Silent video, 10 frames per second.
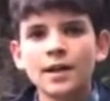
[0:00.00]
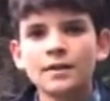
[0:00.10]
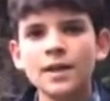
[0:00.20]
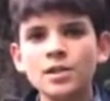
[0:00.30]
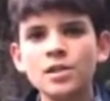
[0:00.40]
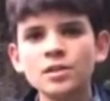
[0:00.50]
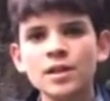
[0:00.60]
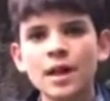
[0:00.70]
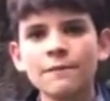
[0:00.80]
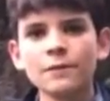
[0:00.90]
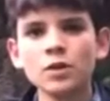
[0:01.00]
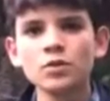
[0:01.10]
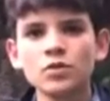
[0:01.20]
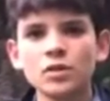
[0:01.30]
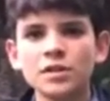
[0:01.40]
nations have
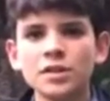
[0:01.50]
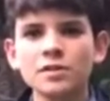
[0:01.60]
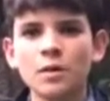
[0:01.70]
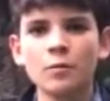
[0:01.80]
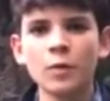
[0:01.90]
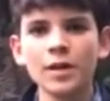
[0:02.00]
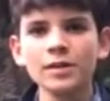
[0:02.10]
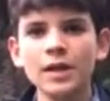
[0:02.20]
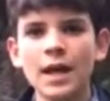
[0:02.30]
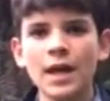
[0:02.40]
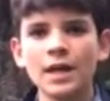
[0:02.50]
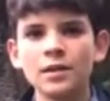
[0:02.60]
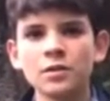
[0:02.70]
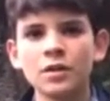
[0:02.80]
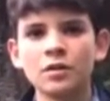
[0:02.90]
new sources of wealth
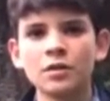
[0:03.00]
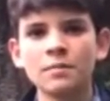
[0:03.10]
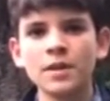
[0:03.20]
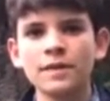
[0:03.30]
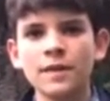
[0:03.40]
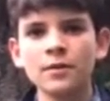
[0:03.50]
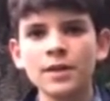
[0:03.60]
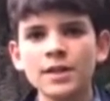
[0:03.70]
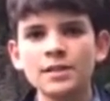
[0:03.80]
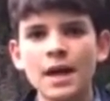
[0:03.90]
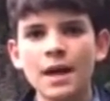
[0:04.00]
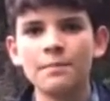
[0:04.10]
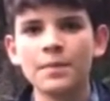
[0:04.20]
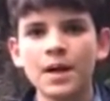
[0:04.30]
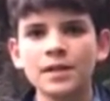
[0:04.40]
and new economic theories
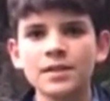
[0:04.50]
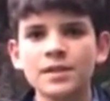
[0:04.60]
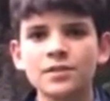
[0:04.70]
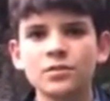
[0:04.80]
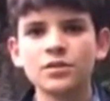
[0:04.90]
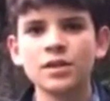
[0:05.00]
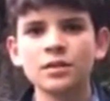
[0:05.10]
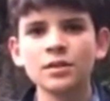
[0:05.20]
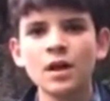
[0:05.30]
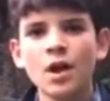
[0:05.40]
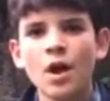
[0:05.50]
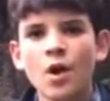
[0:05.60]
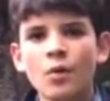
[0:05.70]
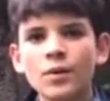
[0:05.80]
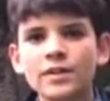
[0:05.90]
and practices to deal
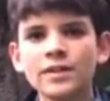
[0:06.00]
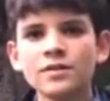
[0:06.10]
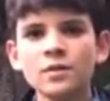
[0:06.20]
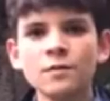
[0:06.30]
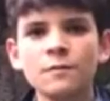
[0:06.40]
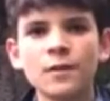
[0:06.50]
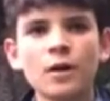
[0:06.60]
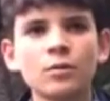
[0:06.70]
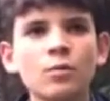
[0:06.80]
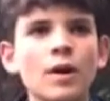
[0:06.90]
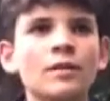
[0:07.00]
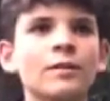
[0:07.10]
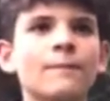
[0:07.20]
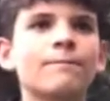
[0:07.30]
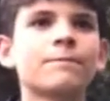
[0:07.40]
with this newfound wealth.
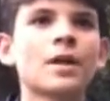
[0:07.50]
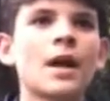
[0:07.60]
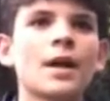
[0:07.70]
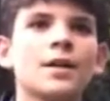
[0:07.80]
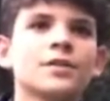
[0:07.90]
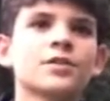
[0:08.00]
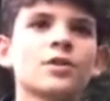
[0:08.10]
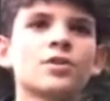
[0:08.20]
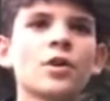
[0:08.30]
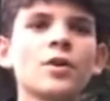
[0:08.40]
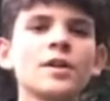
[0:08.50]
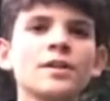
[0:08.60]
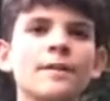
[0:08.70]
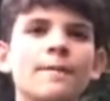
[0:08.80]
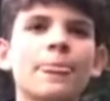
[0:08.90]
So sure,
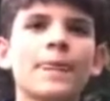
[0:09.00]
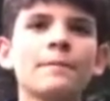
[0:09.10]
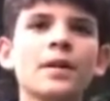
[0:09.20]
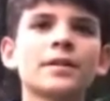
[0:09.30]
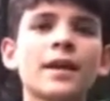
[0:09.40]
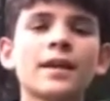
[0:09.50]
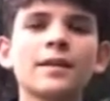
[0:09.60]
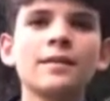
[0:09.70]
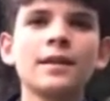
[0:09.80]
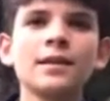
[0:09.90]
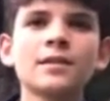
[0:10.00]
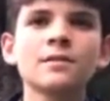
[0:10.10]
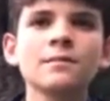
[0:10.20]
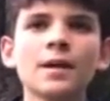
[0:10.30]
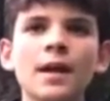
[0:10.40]
the
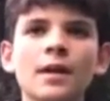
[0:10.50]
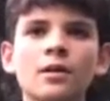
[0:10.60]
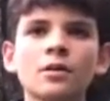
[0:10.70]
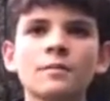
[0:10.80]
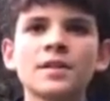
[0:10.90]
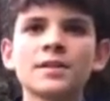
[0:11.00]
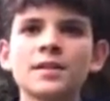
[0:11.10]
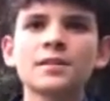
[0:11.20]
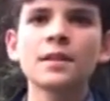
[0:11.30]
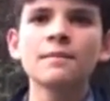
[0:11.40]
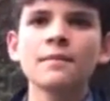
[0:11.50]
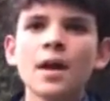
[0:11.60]
mercantilism economic system